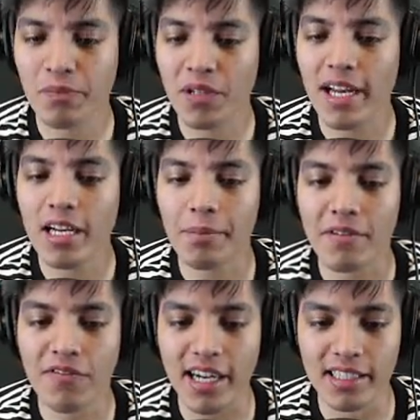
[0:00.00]
Let up
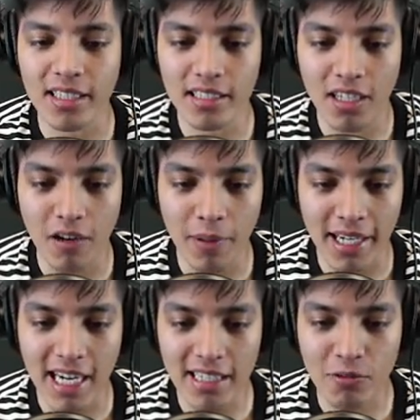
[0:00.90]
and find the... Oh
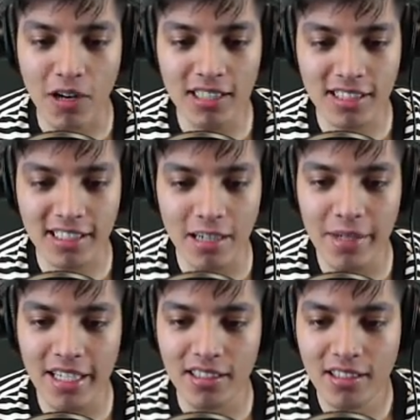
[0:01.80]
my god, the walls are
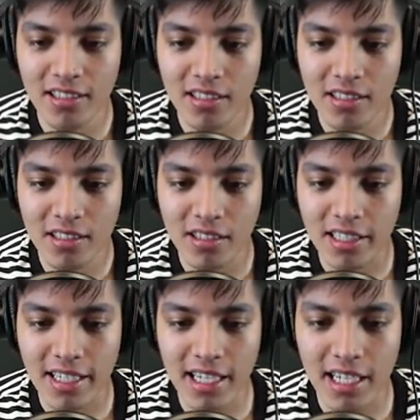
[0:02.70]
coming.
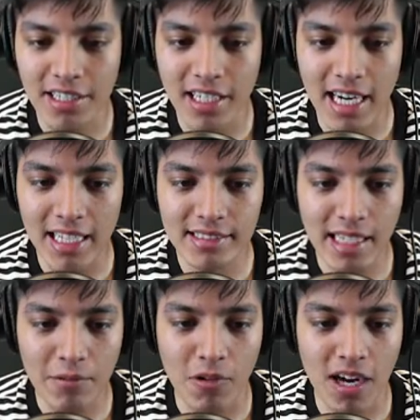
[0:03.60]
Okay, uh, you guys,
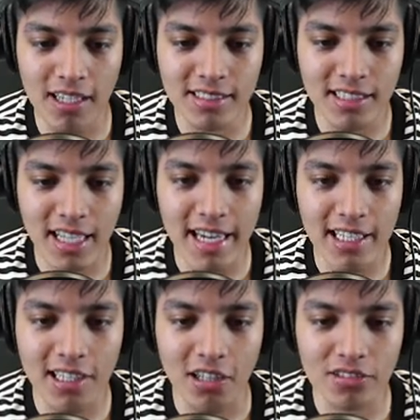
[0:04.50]
that wall is
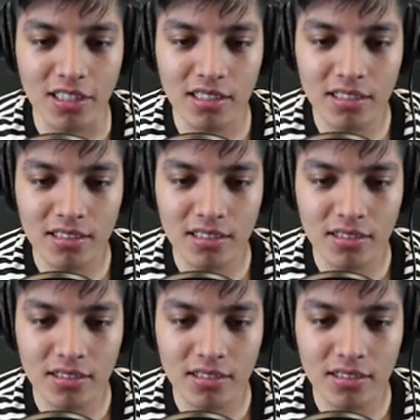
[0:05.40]
getting closer.